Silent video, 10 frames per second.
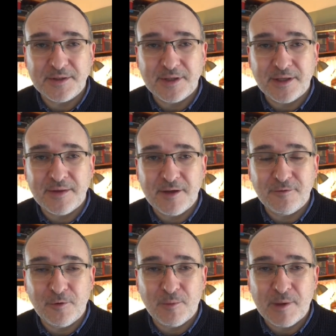and
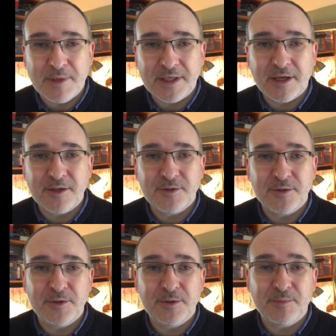therefore my medication
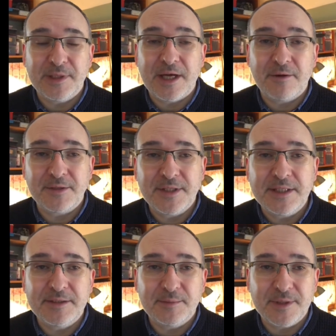couldn't be guaranteed
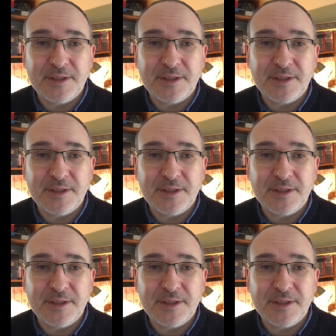to me.